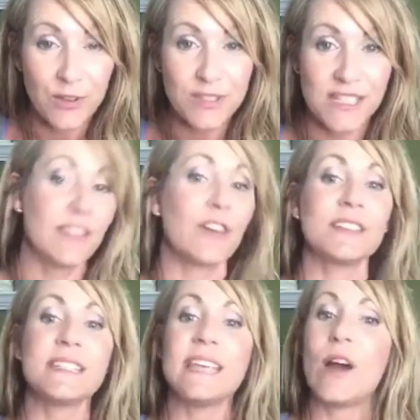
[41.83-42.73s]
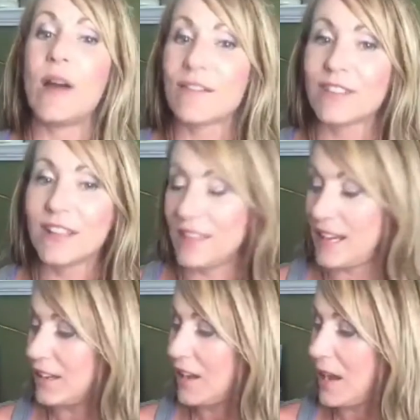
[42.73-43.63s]
those in there and see how
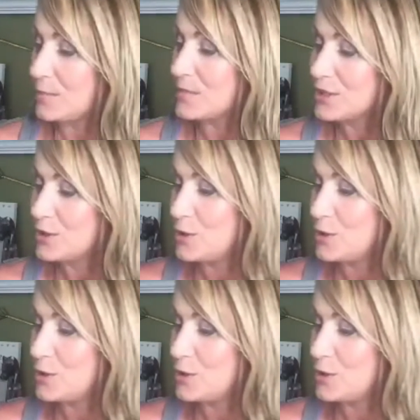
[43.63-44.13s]
everything comes